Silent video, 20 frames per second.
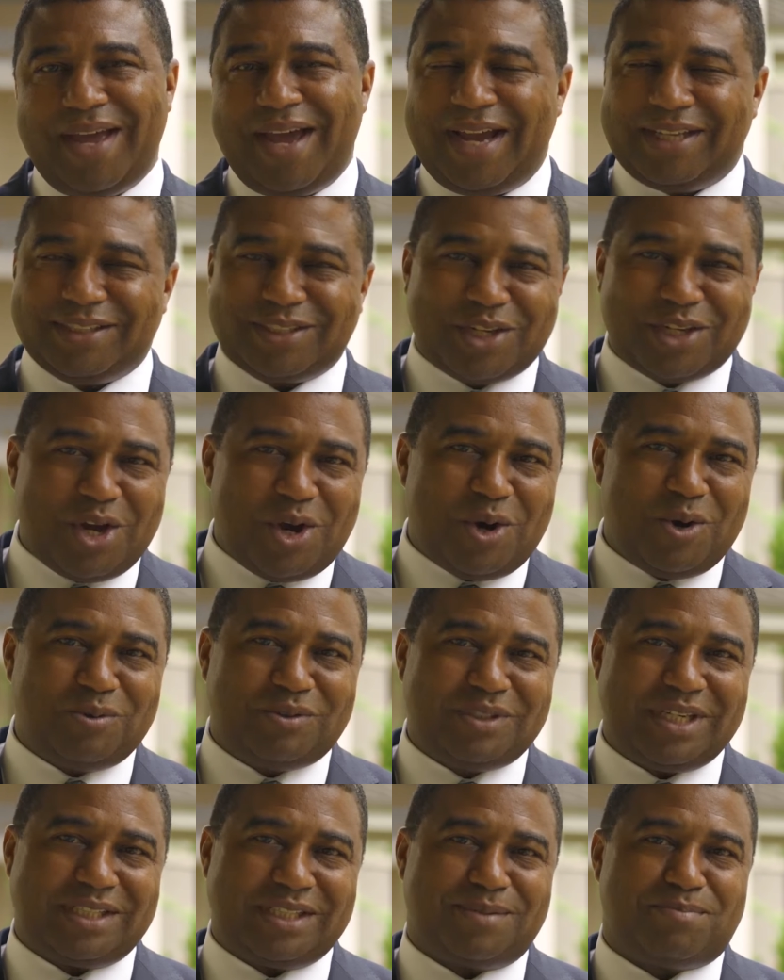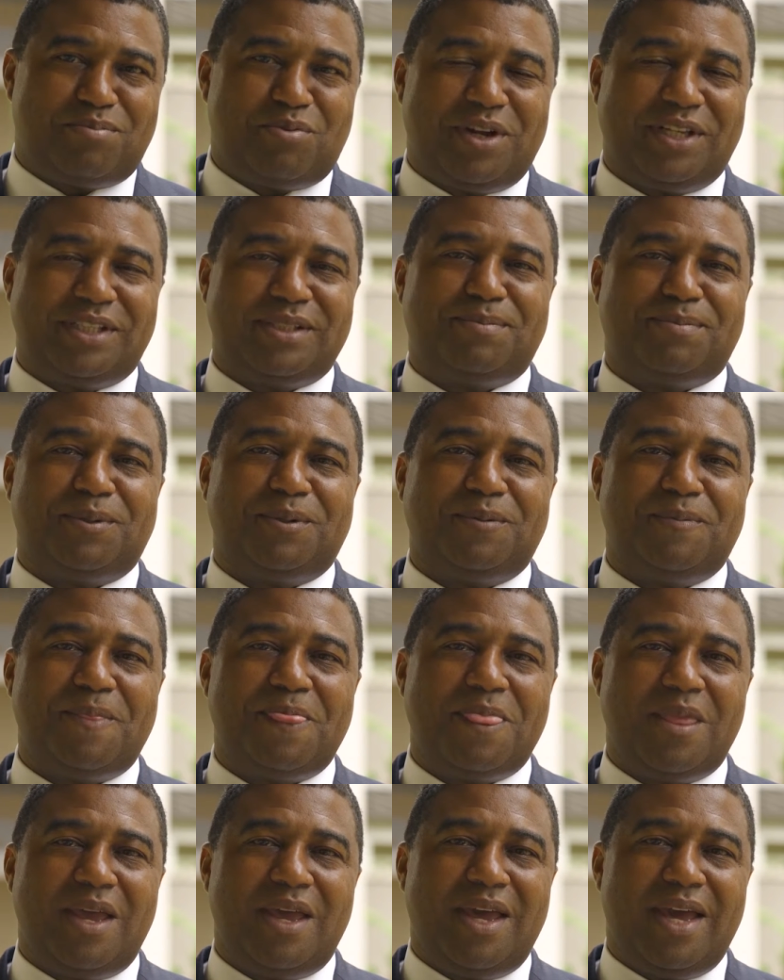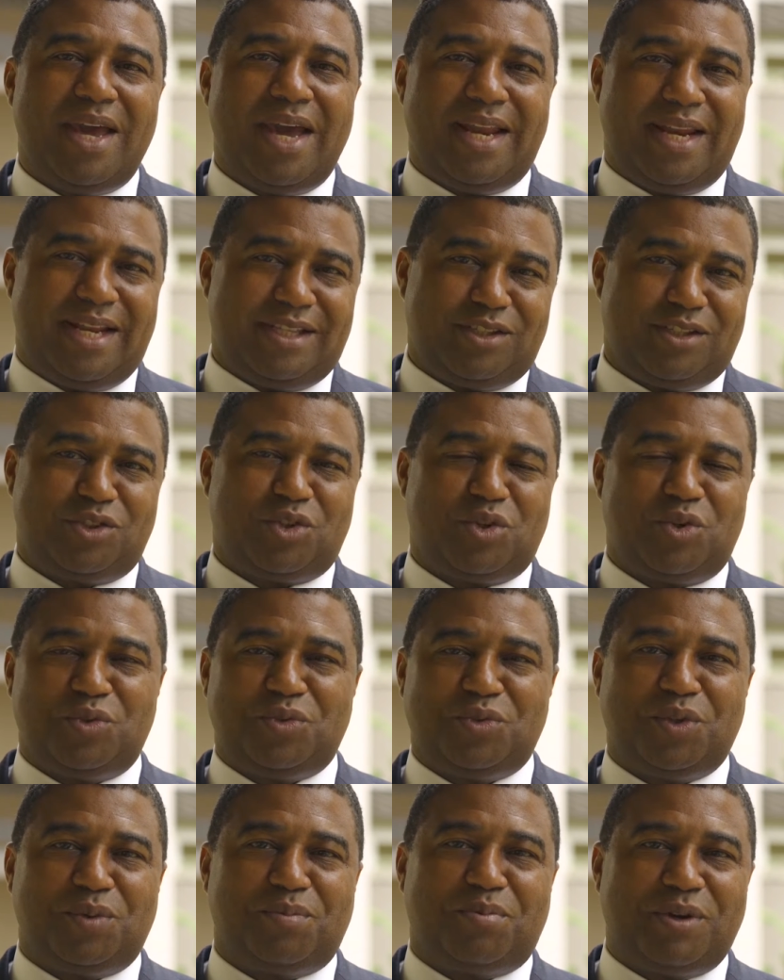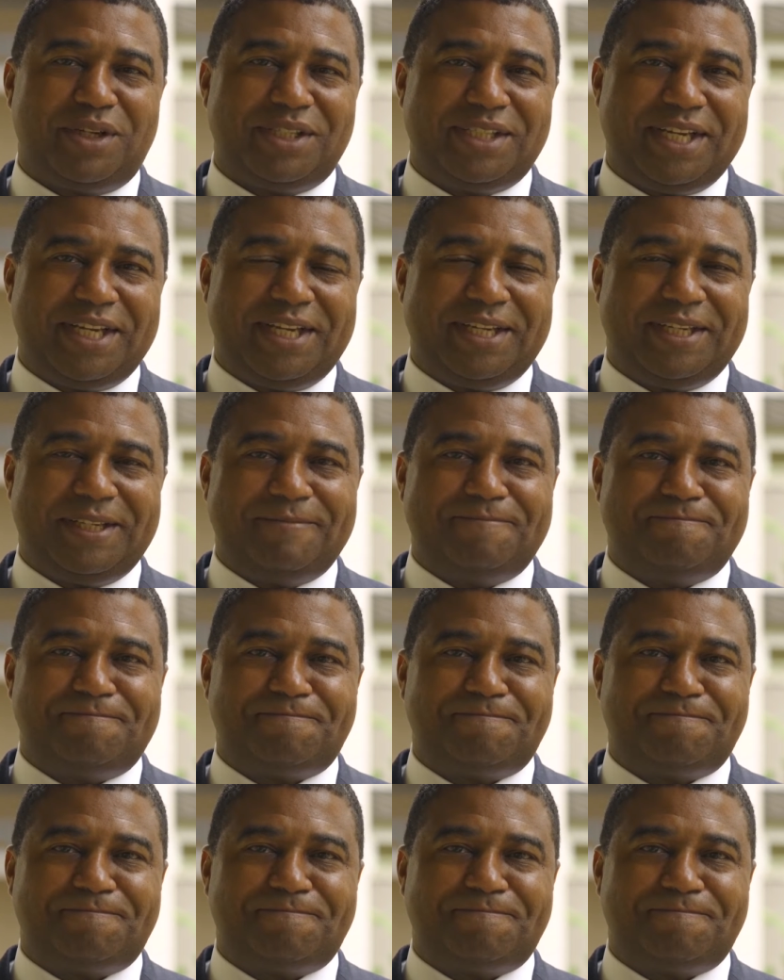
as a coach, as a principal, and as a school superintendent.